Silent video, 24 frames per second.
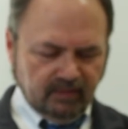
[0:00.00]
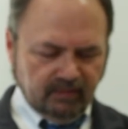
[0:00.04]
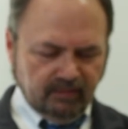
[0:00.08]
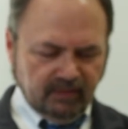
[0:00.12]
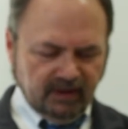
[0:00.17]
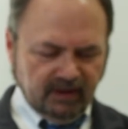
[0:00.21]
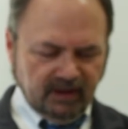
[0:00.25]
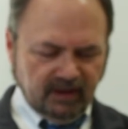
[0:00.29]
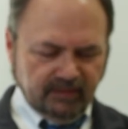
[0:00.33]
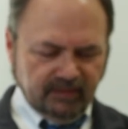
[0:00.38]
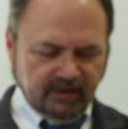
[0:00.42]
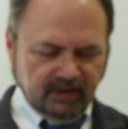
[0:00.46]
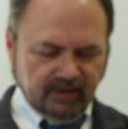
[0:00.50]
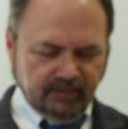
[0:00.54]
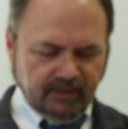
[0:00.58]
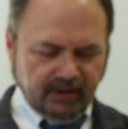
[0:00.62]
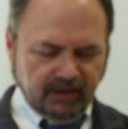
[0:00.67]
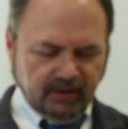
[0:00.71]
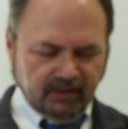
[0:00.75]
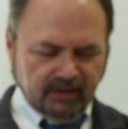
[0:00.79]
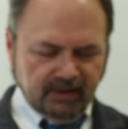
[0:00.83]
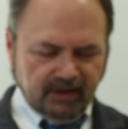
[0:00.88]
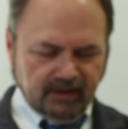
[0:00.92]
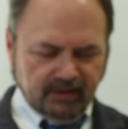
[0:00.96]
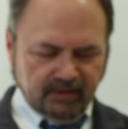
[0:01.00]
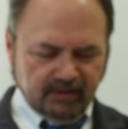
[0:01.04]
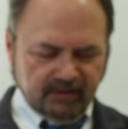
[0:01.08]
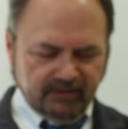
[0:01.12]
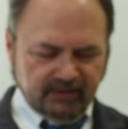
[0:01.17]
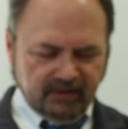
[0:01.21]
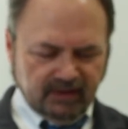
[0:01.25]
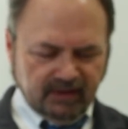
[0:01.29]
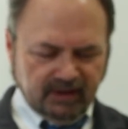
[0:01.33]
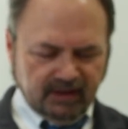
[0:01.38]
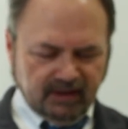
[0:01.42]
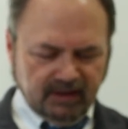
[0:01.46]
becoming a parallel,
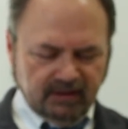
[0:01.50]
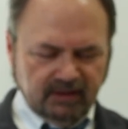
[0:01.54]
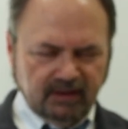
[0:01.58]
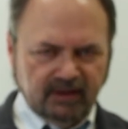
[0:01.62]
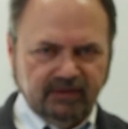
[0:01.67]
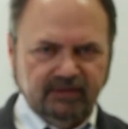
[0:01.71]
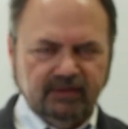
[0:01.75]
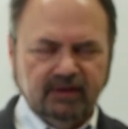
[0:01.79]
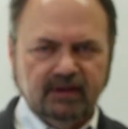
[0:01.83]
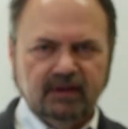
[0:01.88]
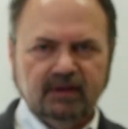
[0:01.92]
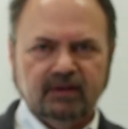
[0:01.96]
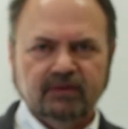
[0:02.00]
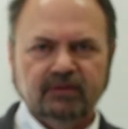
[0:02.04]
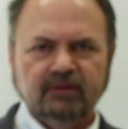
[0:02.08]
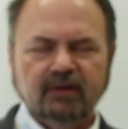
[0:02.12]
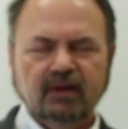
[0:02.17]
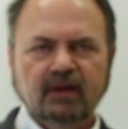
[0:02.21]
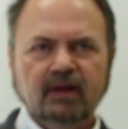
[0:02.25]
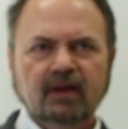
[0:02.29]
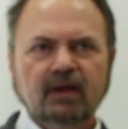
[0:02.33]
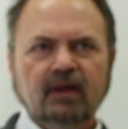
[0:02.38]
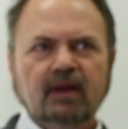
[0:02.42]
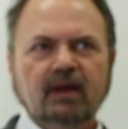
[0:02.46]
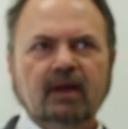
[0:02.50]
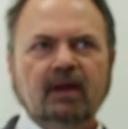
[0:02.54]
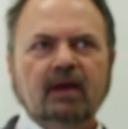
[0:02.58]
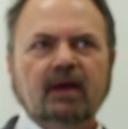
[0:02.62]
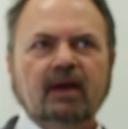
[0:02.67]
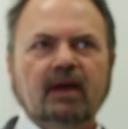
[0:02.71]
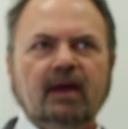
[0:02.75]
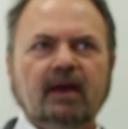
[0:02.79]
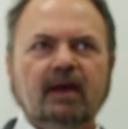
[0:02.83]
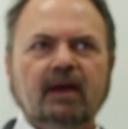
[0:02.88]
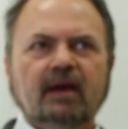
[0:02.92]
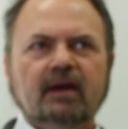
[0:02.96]
is it not? Yes, it is.
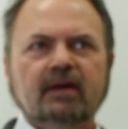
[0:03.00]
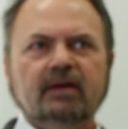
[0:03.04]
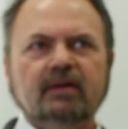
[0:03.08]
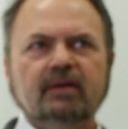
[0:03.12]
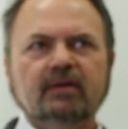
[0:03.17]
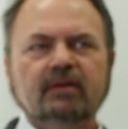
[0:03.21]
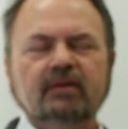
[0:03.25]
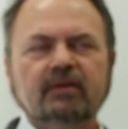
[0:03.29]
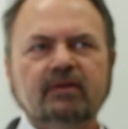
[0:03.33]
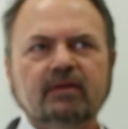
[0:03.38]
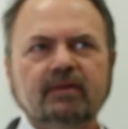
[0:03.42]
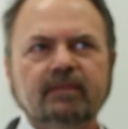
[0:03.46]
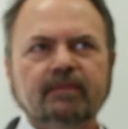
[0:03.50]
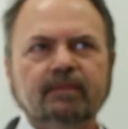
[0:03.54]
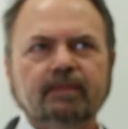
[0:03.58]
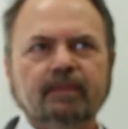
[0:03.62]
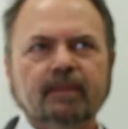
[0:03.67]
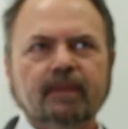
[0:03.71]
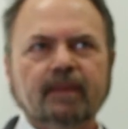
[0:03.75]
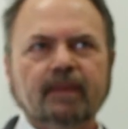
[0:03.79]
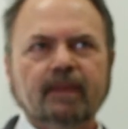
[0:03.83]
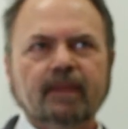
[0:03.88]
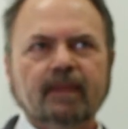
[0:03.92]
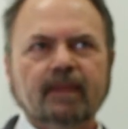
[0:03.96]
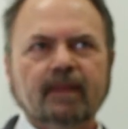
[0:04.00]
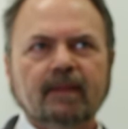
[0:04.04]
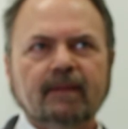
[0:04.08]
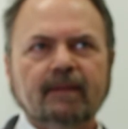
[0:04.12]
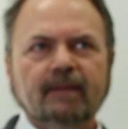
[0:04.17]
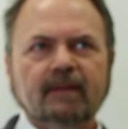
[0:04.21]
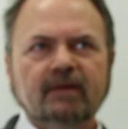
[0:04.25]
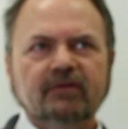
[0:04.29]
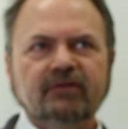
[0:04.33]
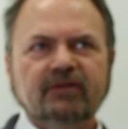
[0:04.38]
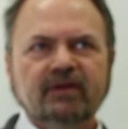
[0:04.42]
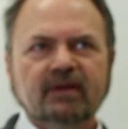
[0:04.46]
And
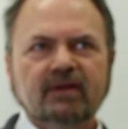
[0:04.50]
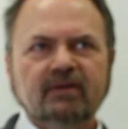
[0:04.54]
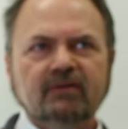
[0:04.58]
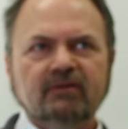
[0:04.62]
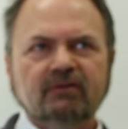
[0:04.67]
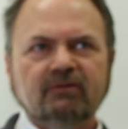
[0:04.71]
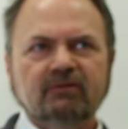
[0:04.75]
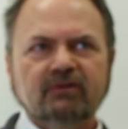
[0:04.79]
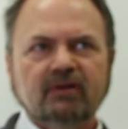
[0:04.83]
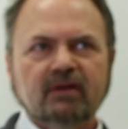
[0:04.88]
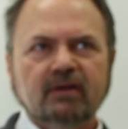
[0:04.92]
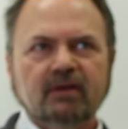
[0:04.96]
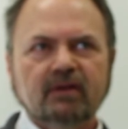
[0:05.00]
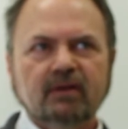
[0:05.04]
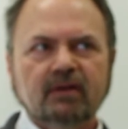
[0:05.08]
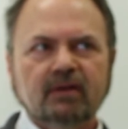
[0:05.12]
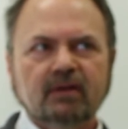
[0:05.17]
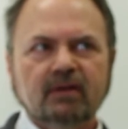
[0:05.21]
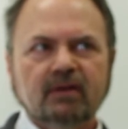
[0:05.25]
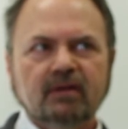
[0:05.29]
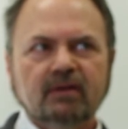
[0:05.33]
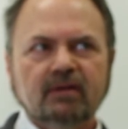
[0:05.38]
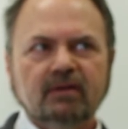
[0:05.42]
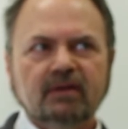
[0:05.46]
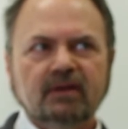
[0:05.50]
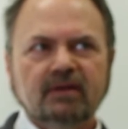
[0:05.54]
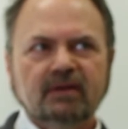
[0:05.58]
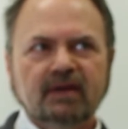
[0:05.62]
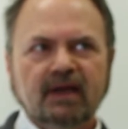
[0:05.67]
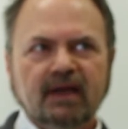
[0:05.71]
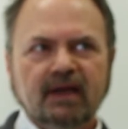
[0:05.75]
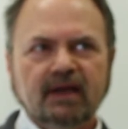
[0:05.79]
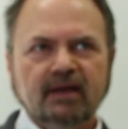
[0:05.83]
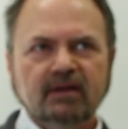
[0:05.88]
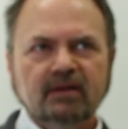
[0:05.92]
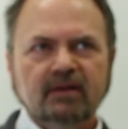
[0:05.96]
since the
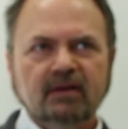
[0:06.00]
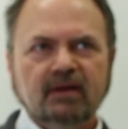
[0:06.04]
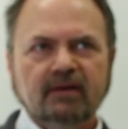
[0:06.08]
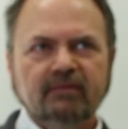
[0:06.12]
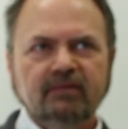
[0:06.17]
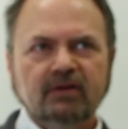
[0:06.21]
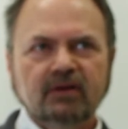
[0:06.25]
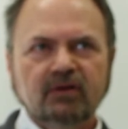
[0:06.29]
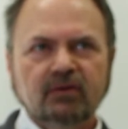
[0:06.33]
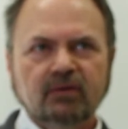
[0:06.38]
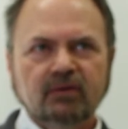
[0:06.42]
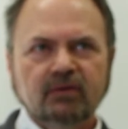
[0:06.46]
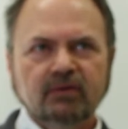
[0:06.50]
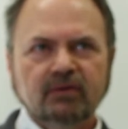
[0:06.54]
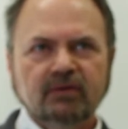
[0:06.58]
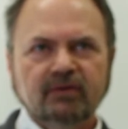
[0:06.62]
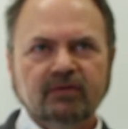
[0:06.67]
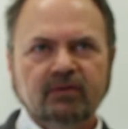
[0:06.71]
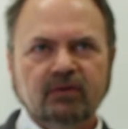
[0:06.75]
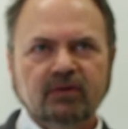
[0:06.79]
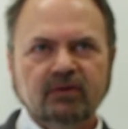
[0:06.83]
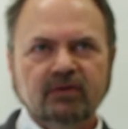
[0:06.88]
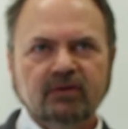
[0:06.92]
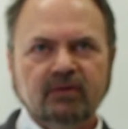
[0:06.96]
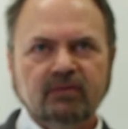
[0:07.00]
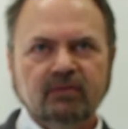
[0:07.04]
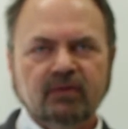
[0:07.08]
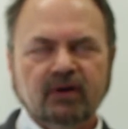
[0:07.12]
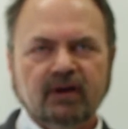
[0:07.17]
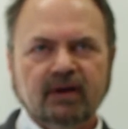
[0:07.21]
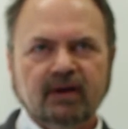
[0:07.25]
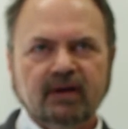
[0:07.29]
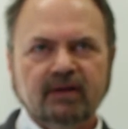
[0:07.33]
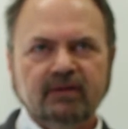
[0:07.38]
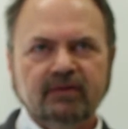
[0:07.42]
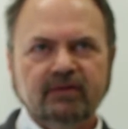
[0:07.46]
death of the older
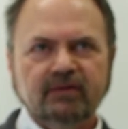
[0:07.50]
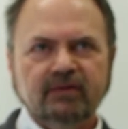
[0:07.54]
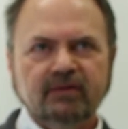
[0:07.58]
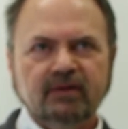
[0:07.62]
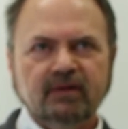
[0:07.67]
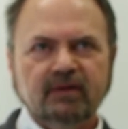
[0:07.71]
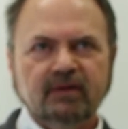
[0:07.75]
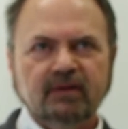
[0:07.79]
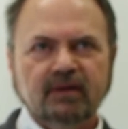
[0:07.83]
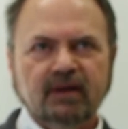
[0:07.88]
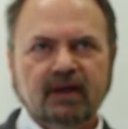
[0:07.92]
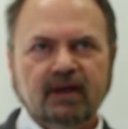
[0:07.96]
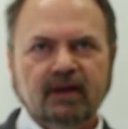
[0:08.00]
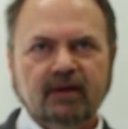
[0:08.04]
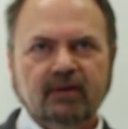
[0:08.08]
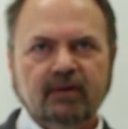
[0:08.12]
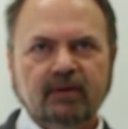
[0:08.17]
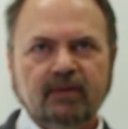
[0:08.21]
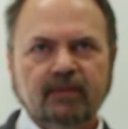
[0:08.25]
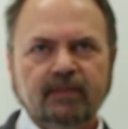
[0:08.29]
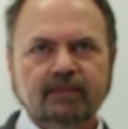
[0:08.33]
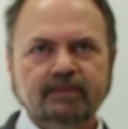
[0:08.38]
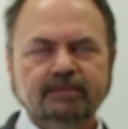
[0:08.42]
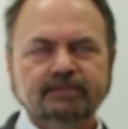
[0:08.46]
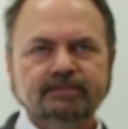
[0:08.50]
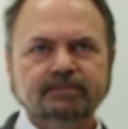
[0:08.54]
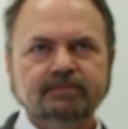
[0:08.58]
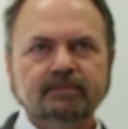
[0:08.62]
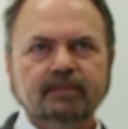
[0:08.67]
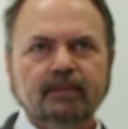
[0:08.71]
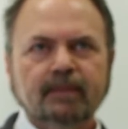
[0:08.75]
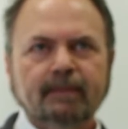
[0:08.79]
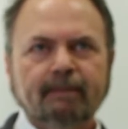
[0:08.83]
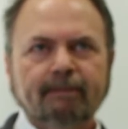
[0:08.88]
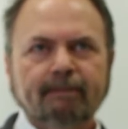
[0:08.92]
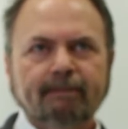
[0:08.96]
Fortinbras, now
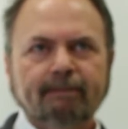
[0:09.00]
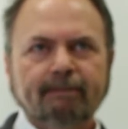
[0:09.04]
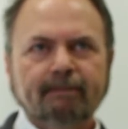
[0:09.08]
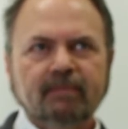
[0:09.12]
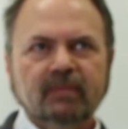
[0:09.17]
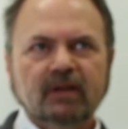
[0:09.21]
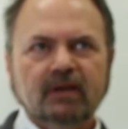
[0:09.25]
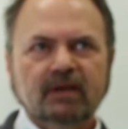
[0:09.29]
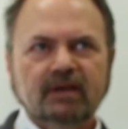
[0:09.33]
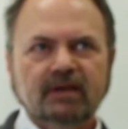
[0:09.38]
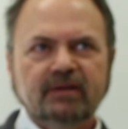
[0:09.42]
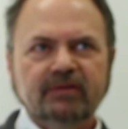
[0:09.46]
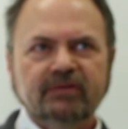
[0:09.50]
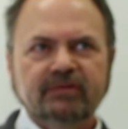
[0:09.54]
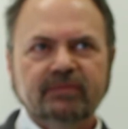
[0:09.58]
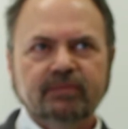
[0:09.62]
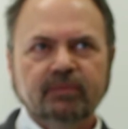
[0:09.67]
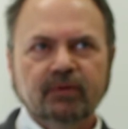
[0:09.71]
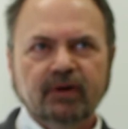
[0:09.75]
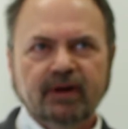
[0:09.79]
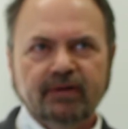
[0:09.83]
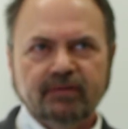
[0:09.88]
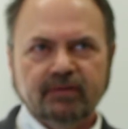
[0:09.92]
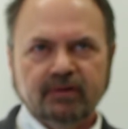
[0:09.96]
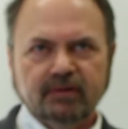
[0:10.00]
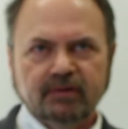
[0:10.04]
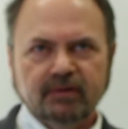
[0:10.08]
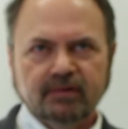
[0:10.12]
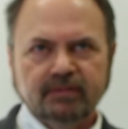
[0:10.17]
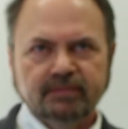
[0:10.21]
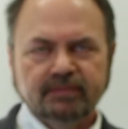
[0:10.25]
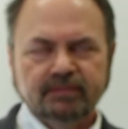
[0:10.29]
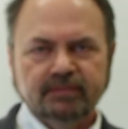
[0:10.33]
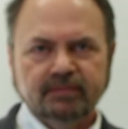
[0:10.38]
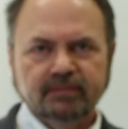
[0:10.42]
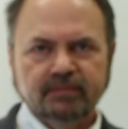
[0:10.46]
his brother,
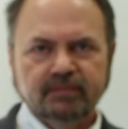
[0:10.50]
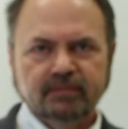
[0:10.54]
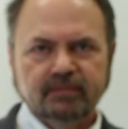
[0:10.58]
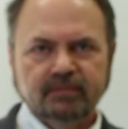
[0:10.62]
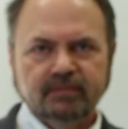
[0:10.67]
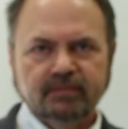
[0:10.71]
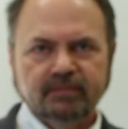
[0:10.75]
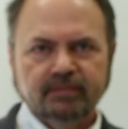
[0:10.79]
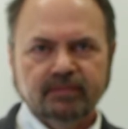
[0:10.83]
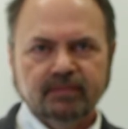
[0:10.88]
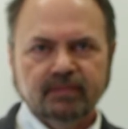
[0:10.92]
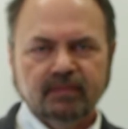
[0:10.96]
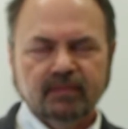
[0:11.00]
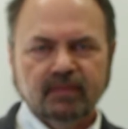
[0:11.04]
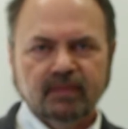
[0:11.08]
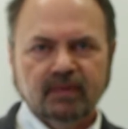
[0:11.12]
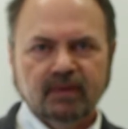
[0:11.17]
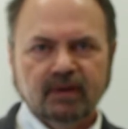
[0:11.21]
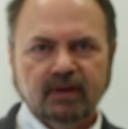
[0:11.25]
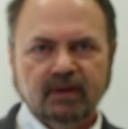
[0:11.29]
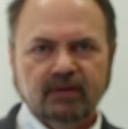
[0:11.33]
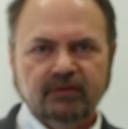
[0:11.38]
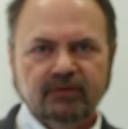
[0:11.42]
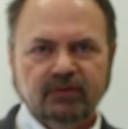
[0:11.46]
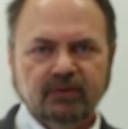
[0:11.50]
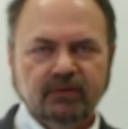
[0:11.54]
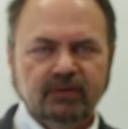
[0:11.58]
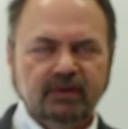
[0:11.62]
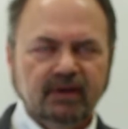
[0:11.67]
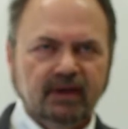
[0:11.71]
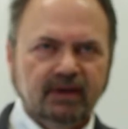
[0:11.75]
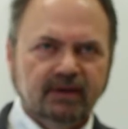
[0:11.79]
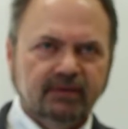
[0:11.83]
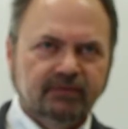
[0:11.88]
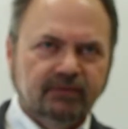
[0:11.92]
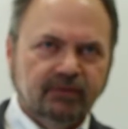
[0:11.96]
so
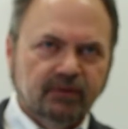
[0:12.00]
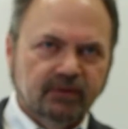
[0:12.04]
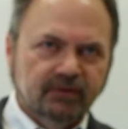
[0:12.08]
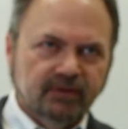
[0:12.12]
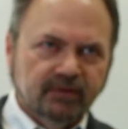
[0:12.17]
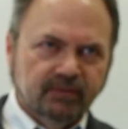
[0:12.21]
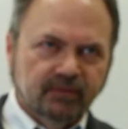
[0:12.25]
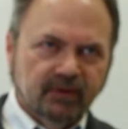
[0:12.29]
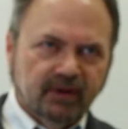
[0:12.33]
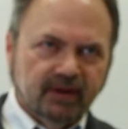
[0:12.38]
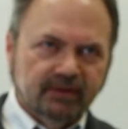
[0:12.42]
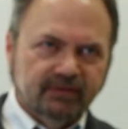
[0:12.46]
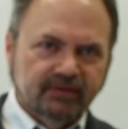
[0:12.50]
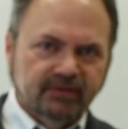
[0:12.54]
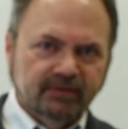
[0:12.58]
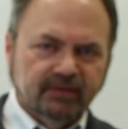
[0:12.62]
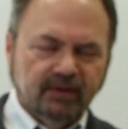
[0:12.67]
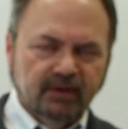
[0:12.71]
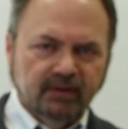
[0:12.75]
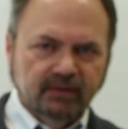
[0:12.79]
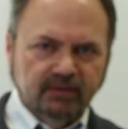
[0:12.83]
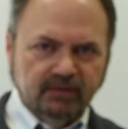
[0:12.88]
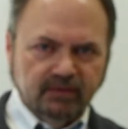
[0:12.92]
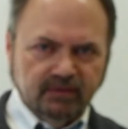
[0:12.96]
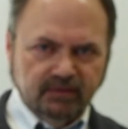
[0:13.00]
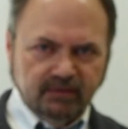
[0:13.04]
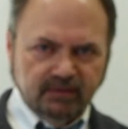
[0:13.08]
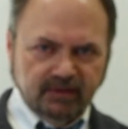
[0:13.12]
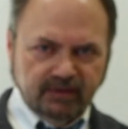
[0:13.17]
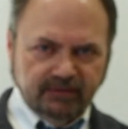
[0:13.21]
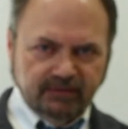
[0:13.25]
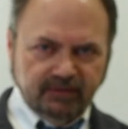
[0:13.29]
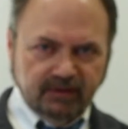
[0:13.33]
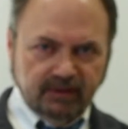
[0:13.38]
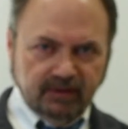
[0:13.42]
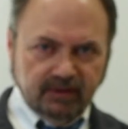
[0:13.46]
young Fortinbras' uncle,
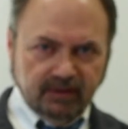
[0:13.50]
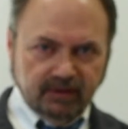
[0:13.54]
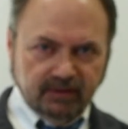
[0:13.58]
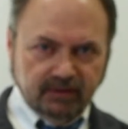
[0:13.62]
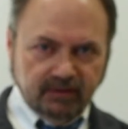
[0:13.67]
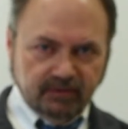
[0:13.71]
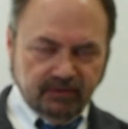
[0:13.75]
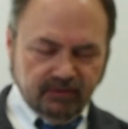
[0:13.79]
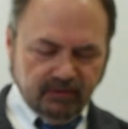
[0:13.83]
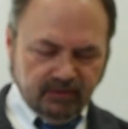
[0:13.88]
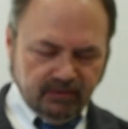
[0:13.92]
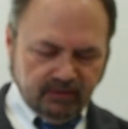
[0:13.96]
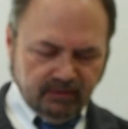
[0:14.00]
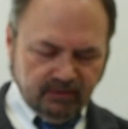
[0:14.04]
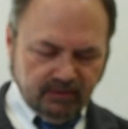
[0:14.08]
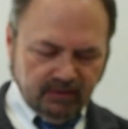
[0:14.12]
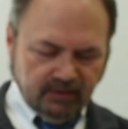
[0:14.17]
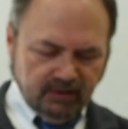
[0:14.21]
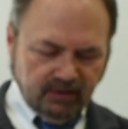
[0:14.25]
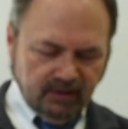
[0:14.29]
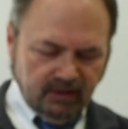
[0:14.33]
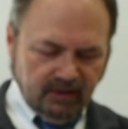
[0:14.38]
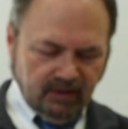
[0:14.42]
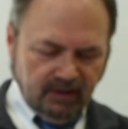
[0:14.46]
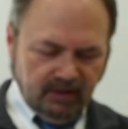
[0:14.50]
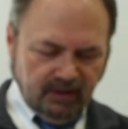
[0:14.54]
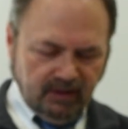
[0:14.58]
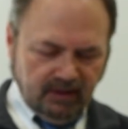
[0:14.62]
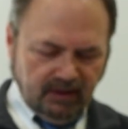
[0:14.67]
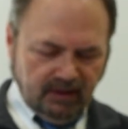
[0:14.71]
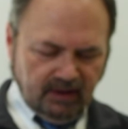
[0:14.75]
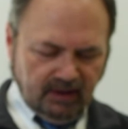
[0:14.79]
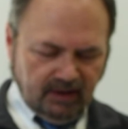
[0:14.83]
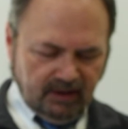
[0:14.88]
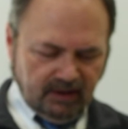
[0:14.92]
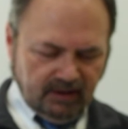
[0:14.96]
is sitting on the throne
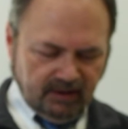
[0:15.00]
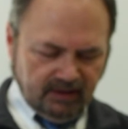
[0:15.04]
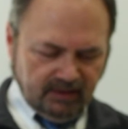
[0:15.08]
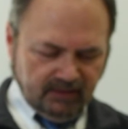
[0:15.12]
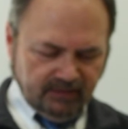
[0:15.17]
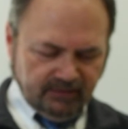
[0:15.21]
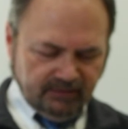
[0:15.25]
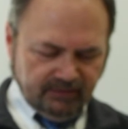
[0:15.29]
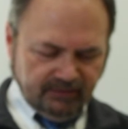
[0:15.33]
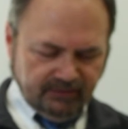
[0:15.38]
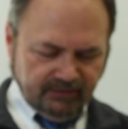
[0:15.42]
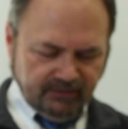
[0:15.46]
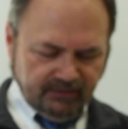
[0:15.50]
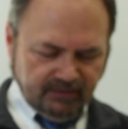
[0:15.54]
of